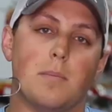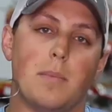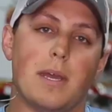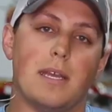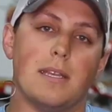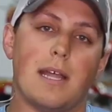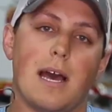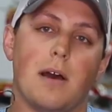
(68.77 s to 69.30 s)
the
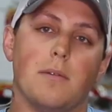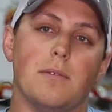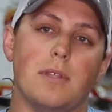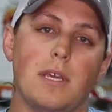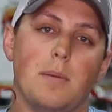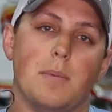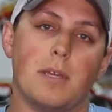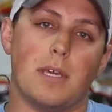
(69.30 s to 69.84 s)
bait down
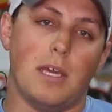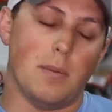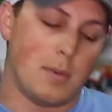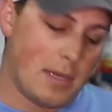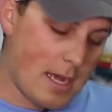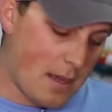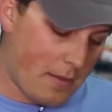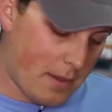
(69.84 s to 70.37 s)
deep and keep
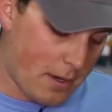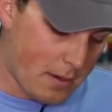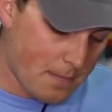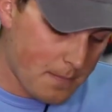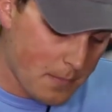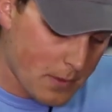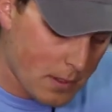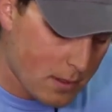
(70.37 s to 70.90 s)
it down there.
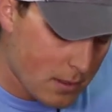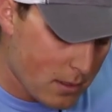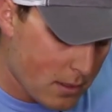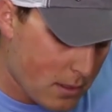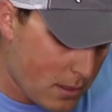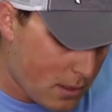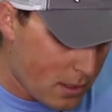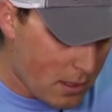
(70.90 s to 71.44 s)

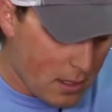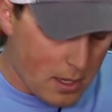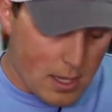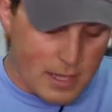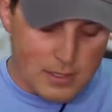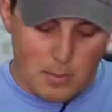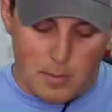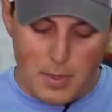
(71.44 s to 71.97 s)

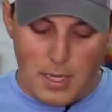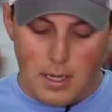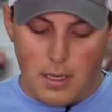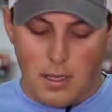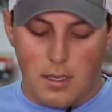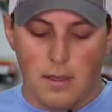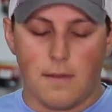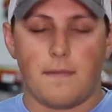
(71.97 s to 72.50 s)
Has a
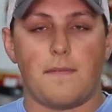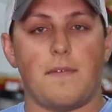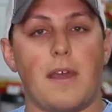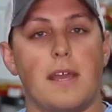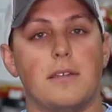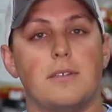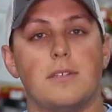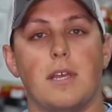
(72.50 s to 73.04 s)
big
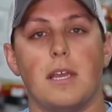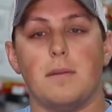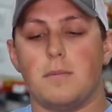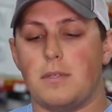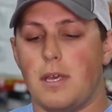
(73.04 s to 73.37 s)
fan-shaped